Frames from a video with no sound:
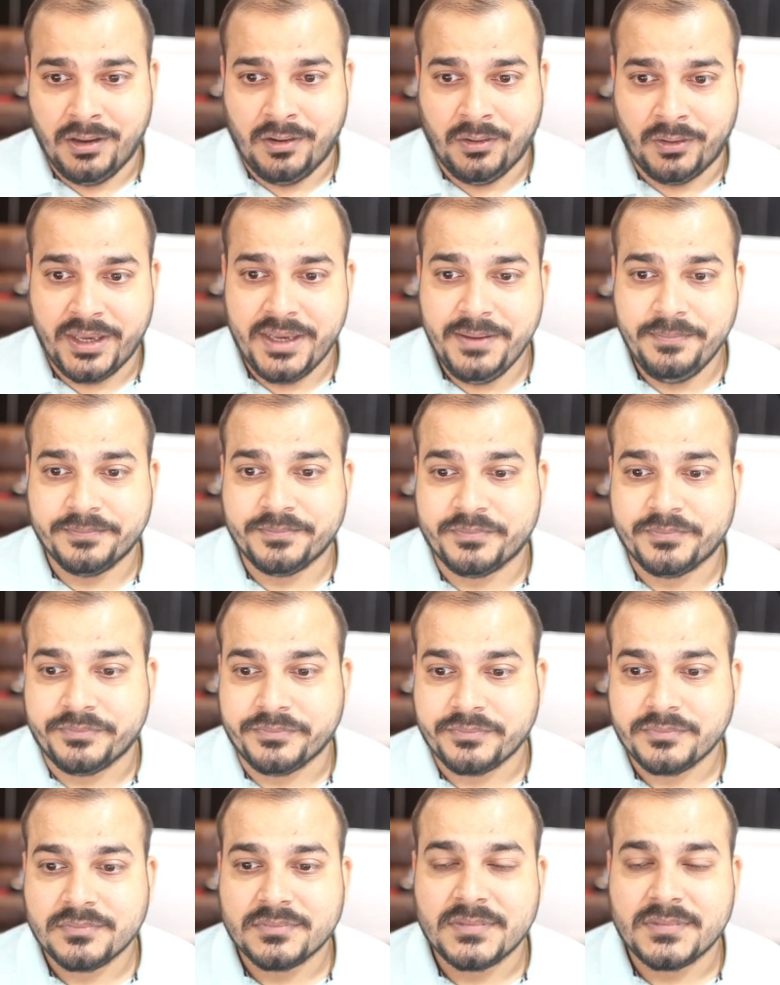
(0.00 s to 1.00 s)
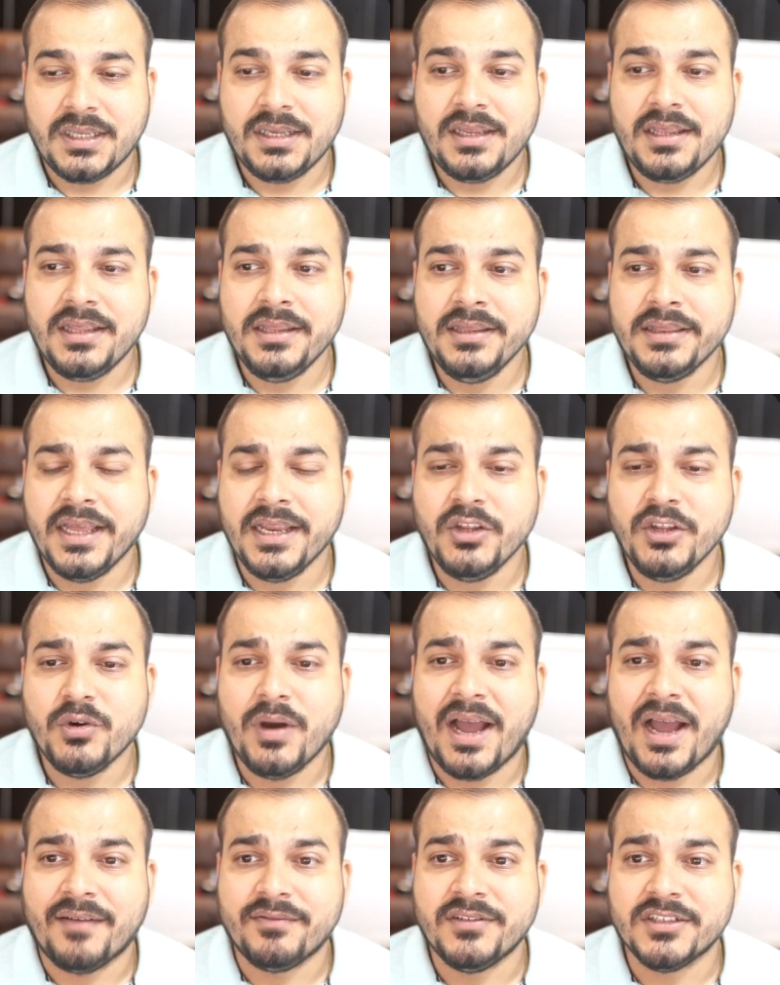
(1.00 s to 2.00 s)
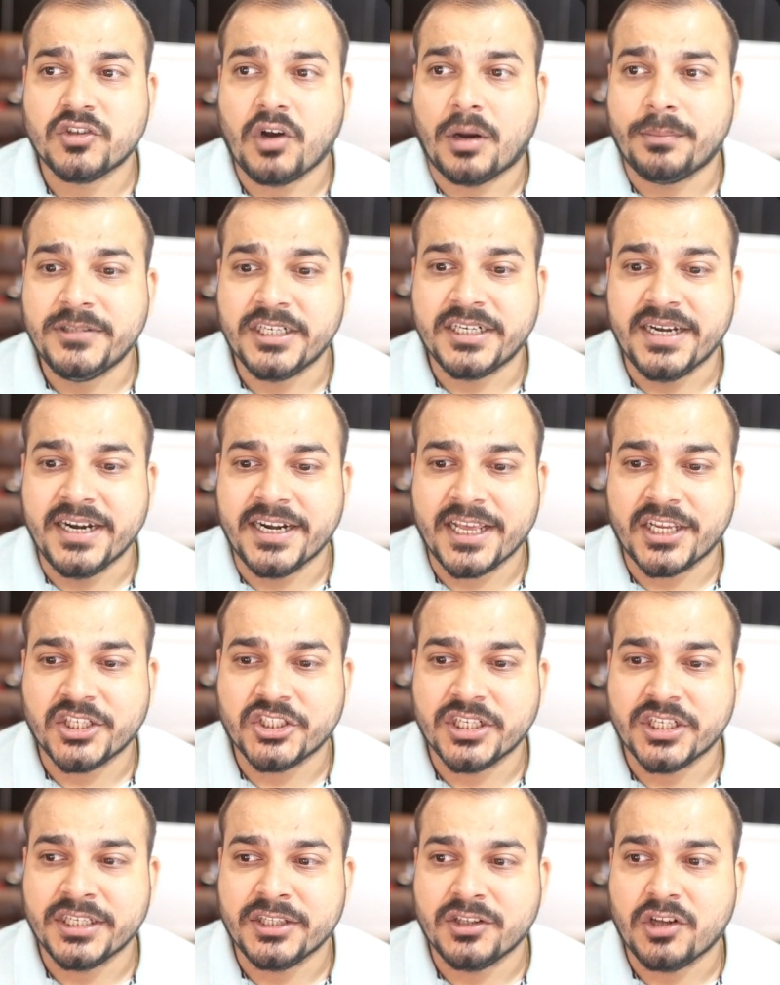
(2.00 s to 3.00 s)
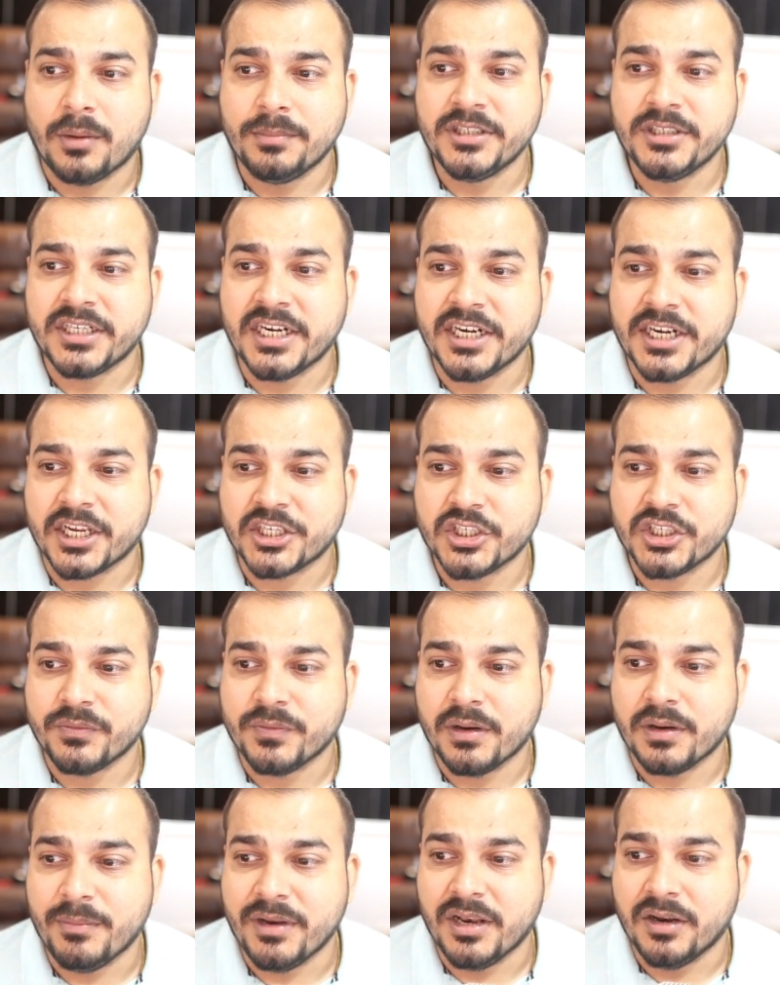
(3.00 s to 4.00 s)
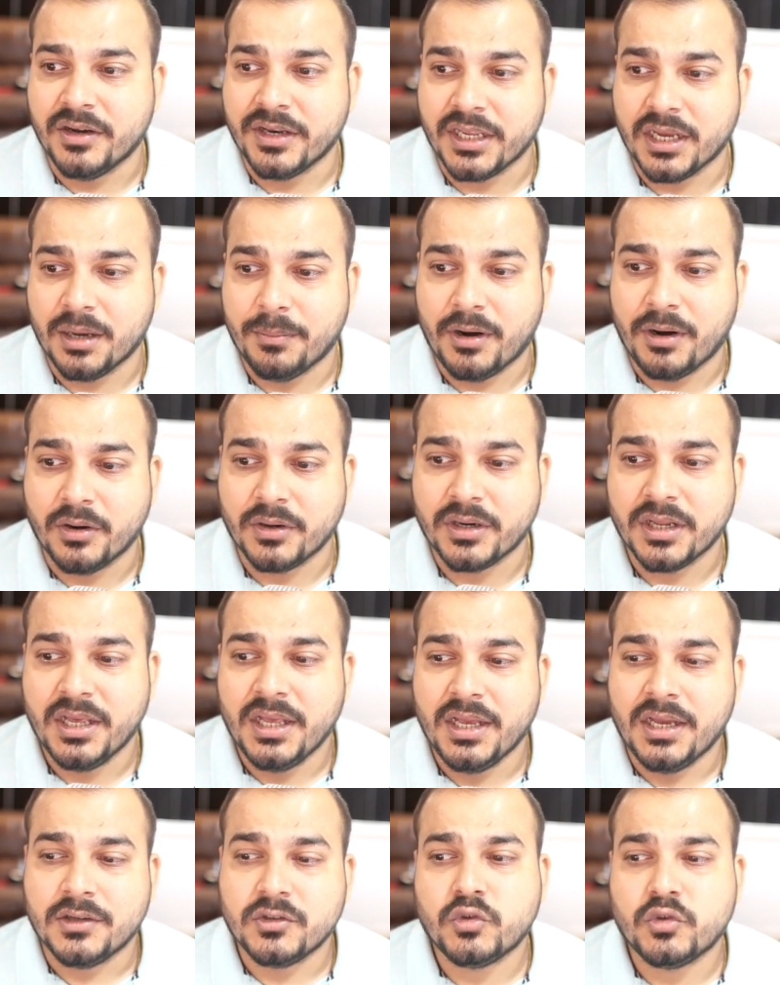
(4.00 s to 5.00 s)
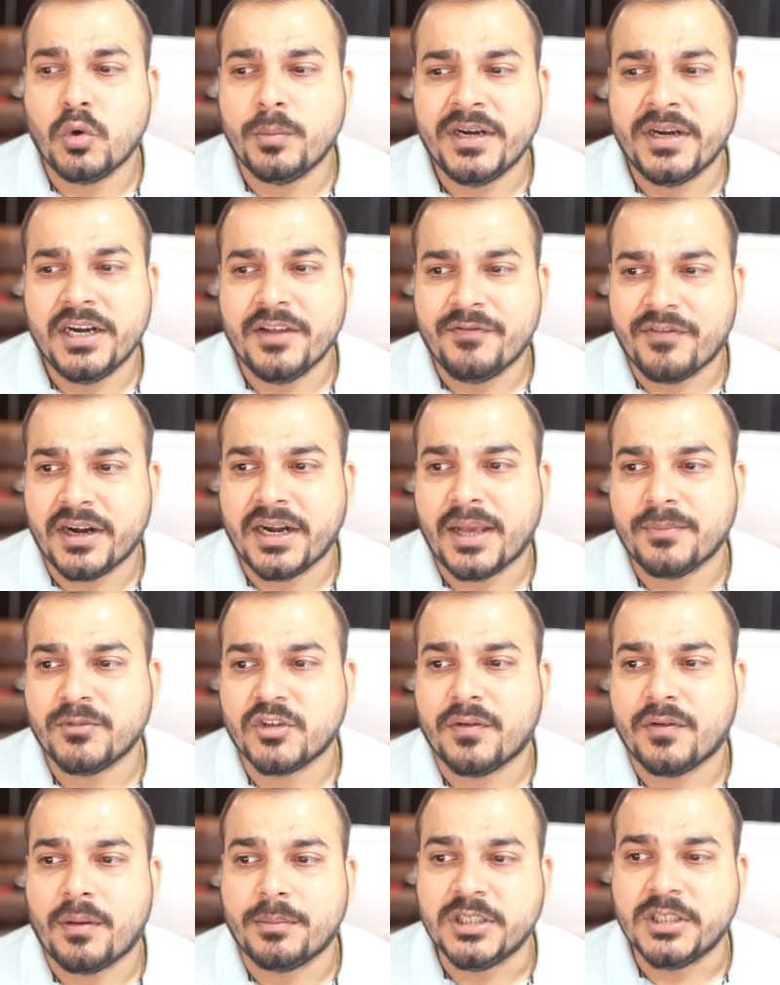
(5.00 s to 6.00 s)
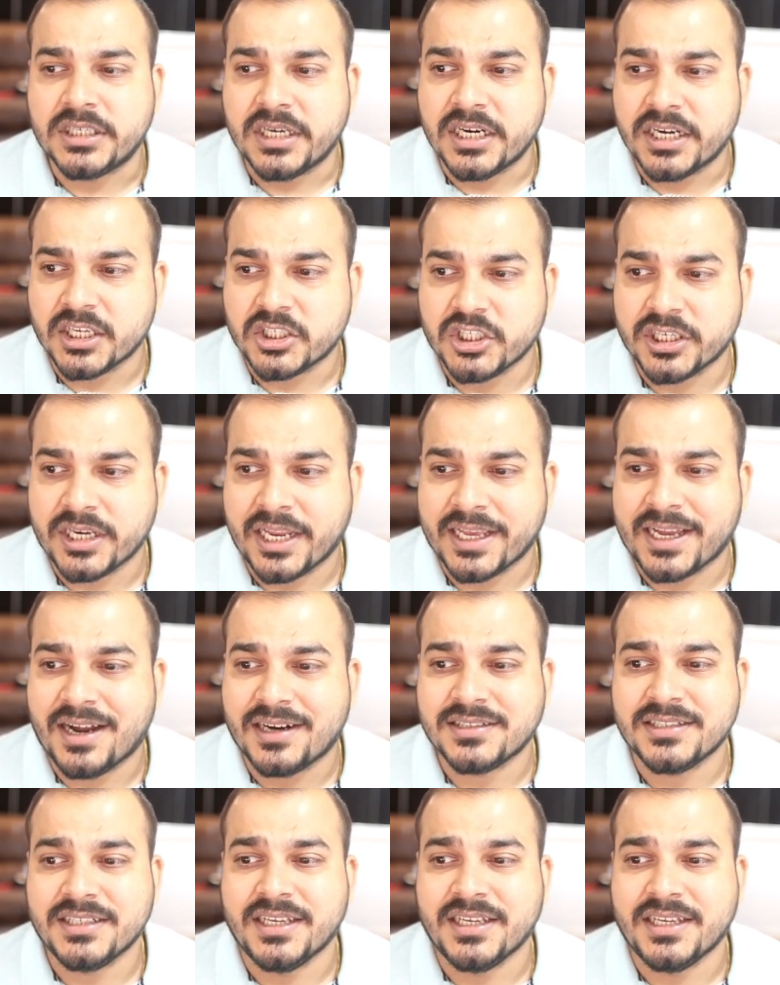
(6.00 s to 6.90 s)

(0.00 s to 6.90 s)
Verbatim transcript: Okay. Mm. Then you have this object detection. In the object detection, we'll be learning about so many different types of object detection like R